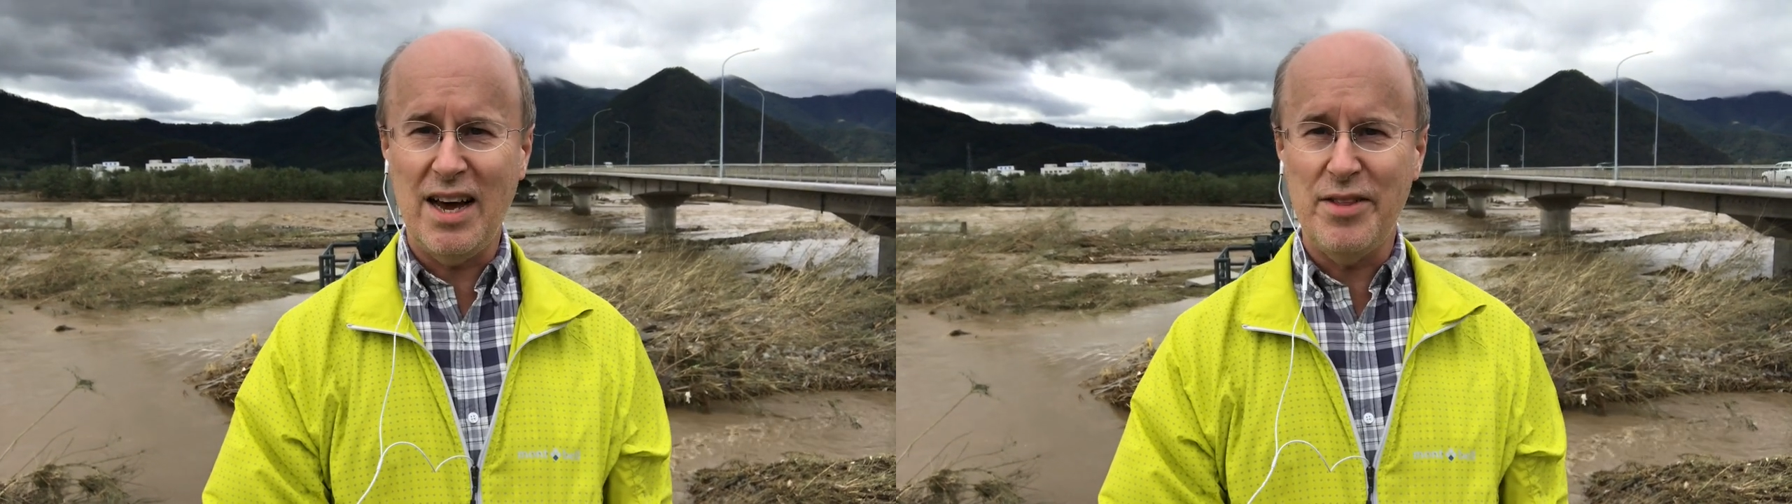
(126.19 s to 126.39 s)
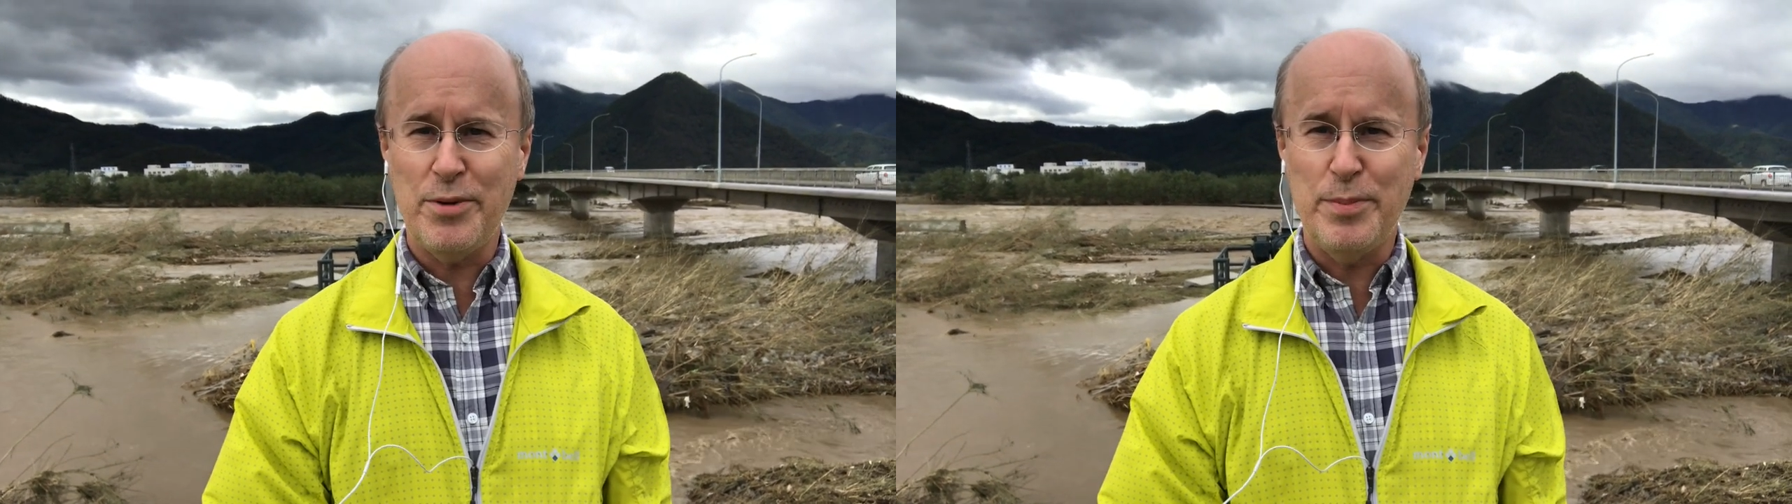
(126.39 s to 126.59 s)

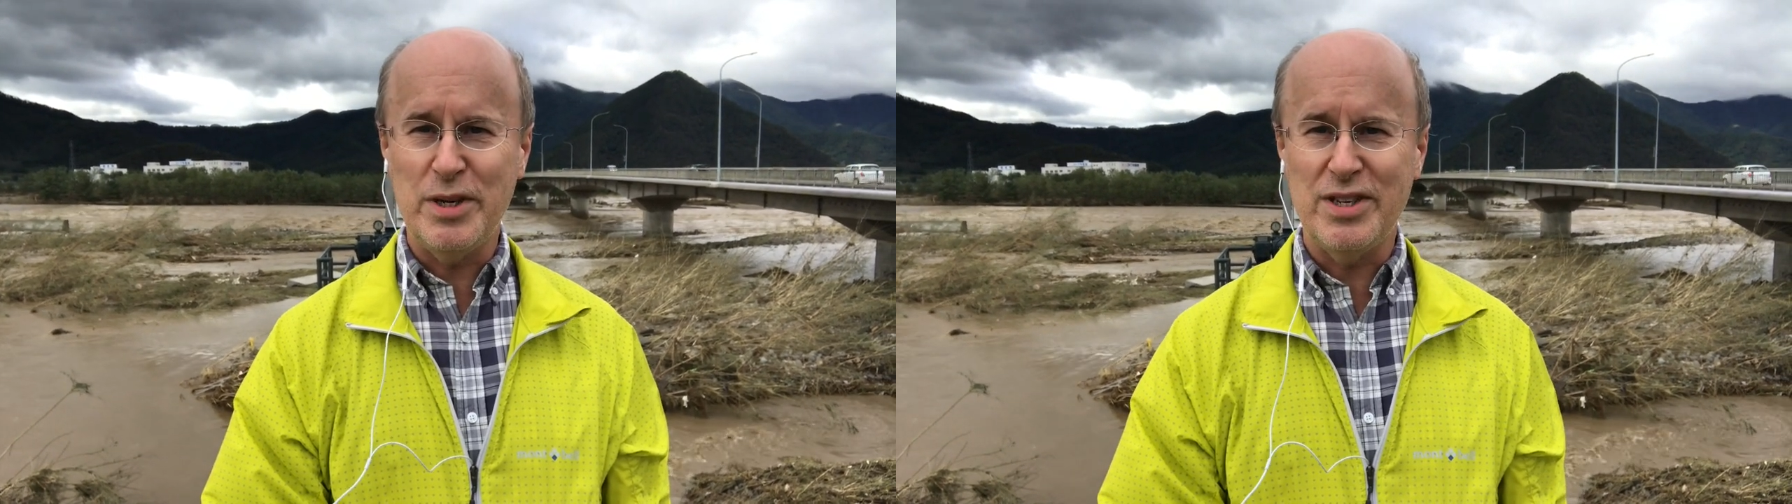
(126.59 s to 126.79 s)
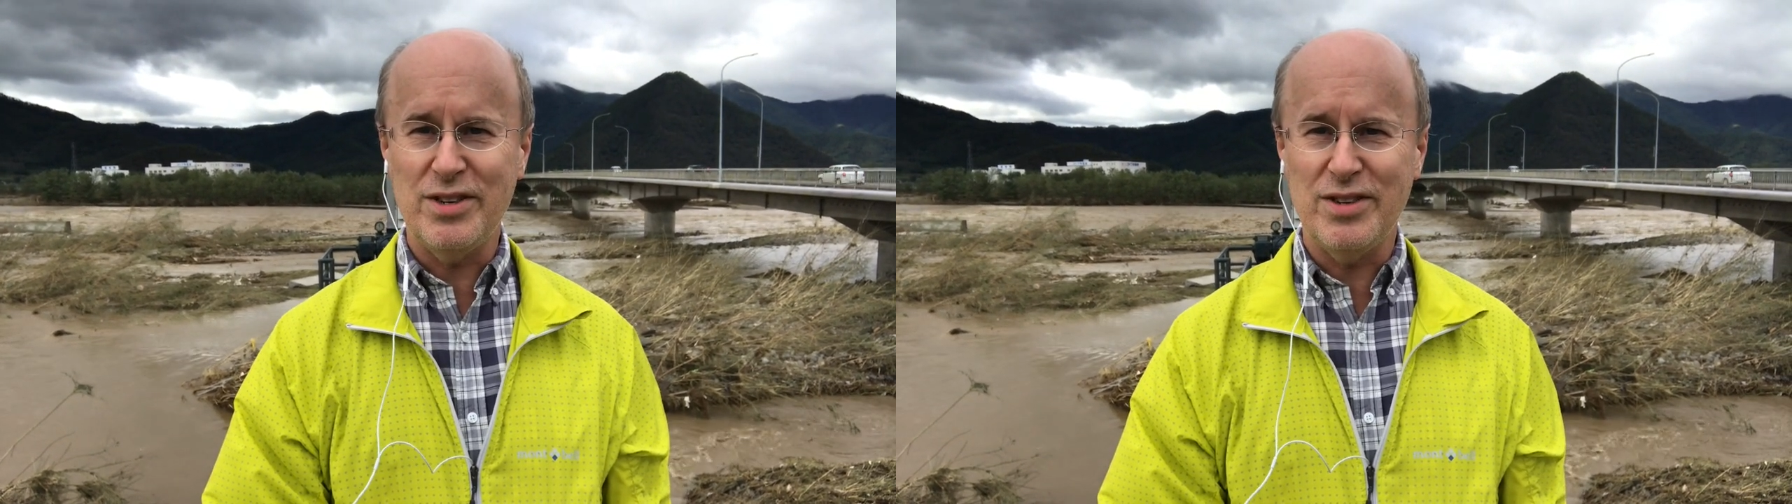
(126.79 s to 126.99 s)
other
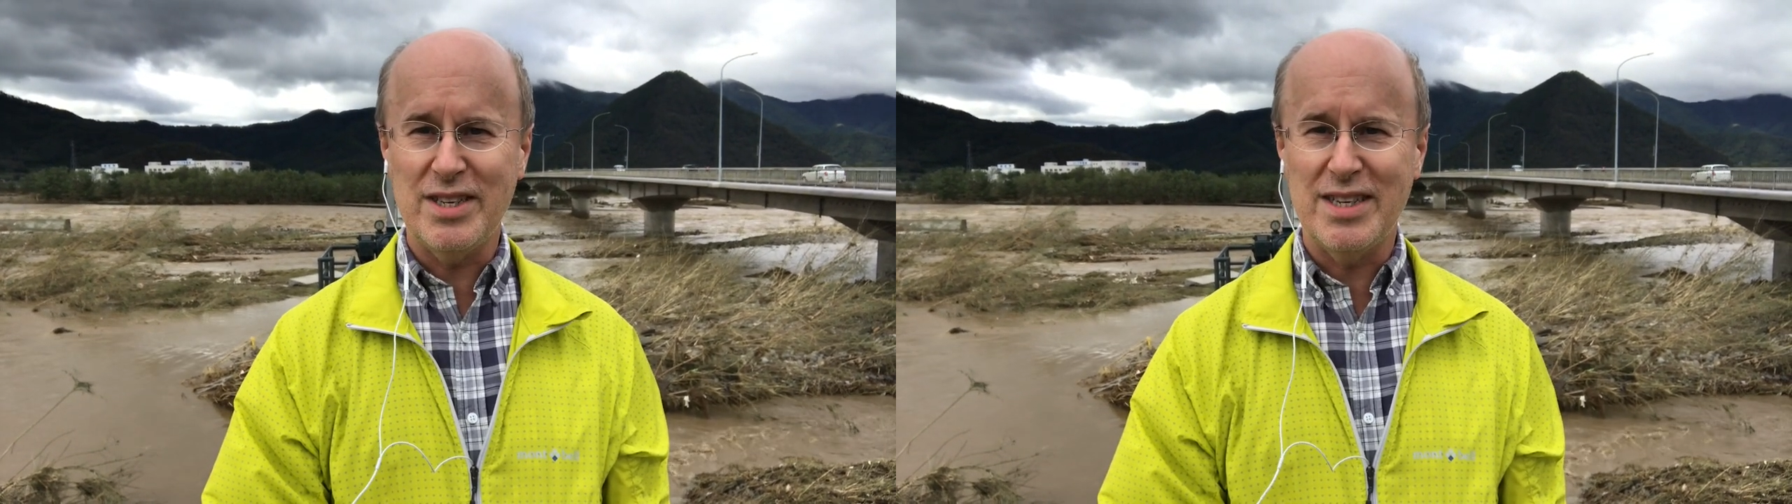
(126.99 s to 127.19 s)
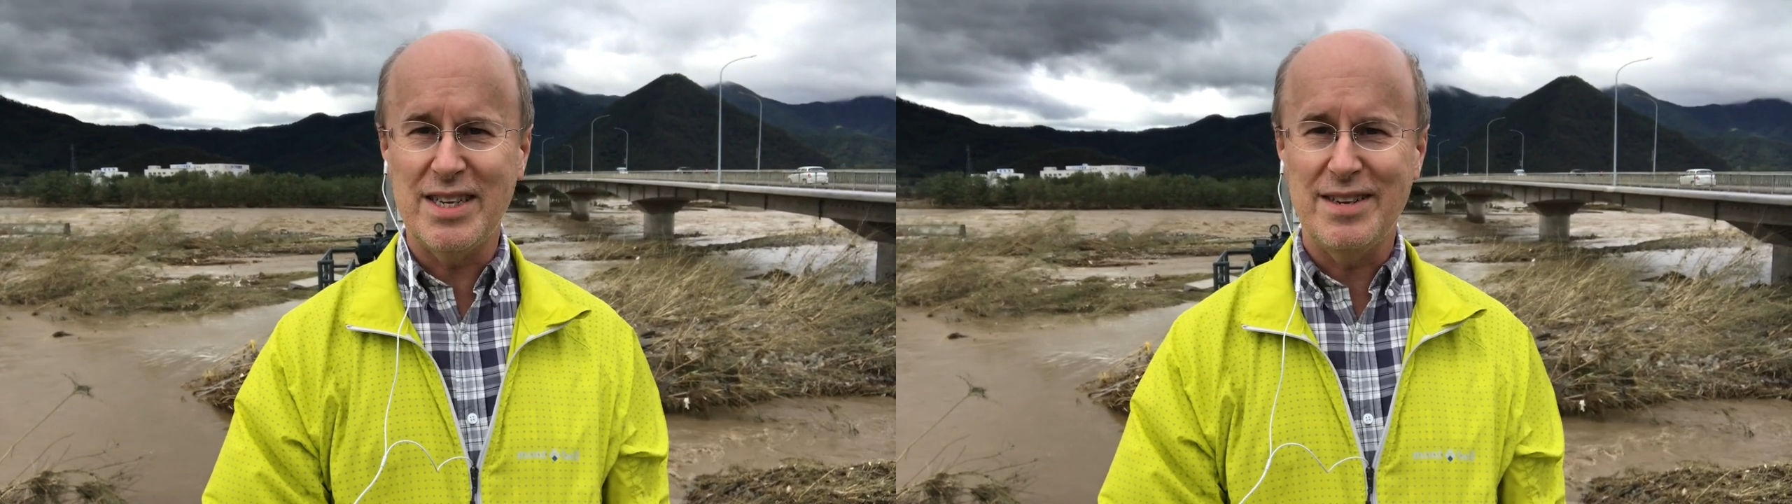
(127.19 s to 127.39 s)

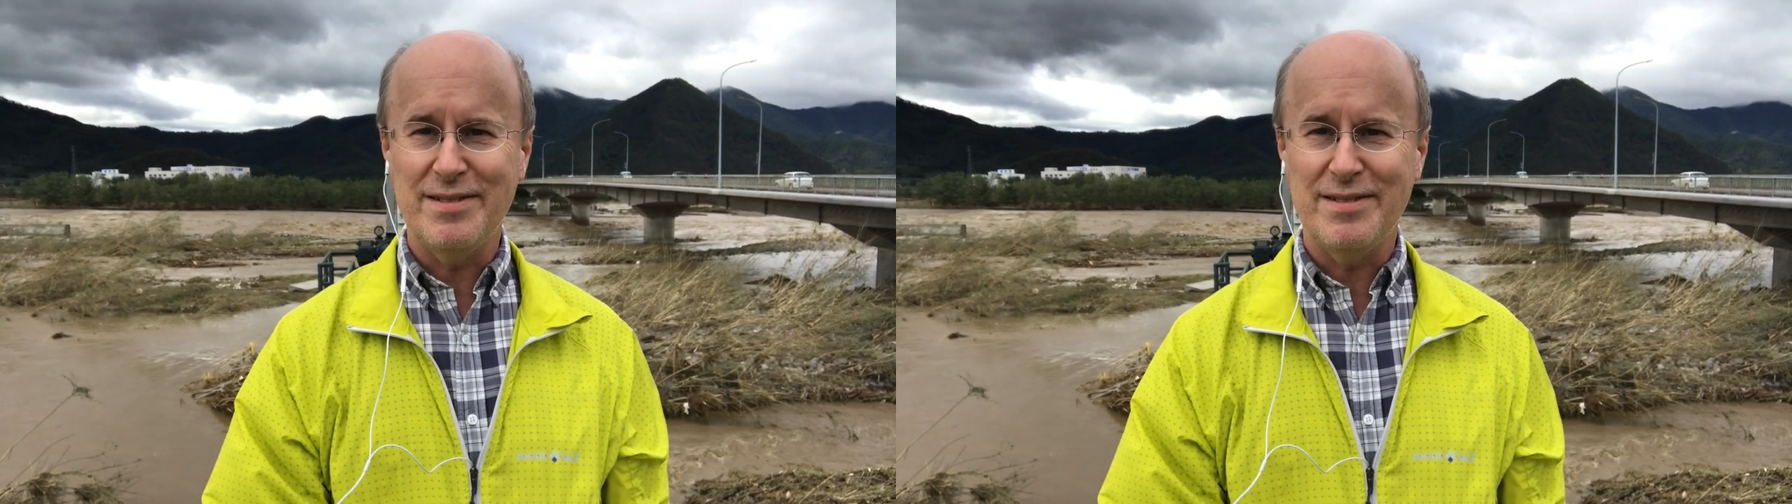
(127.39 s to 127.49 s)
pursuits.